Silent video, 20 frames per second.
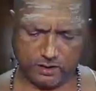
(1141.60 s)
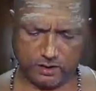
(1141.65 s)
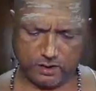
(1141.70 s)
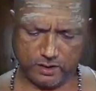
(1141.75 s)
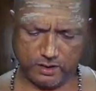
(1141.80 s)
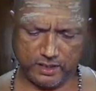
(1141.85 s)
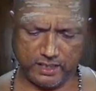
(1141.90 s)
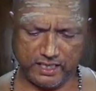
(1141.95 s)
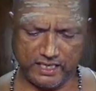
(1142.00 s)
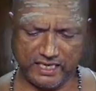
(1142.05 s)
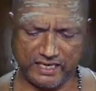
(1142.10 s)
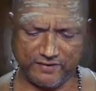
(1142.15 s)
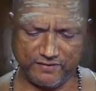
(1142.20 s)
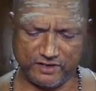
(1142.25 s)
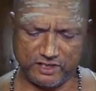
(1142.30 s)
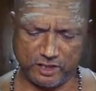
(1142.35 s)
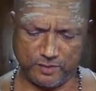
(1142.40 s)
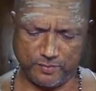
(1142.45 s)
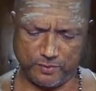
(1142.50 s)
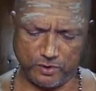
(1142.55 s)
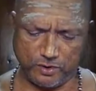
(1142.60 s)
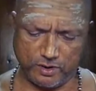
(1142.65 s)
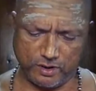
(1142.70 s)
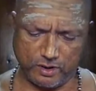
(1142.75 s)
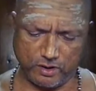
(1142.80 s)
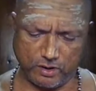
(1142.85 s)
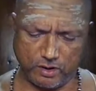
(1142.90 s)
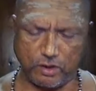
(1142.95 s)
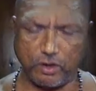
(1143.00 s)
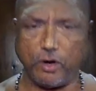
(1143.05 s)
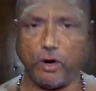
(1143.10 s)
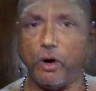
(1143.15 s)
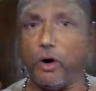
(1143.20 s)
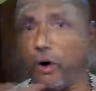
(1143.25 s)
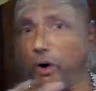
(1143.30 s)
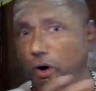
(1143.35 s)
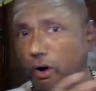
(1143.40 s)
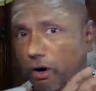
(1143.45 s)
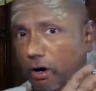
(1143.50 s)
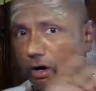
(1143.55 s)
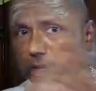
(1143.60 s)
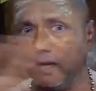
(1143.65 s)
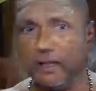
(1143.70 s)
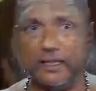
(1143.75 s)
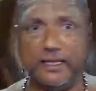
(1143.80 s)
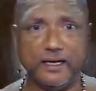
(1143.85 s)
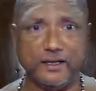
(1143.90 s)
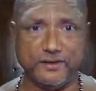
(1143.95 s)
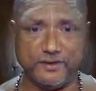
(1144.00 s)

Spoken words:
he gives up all the other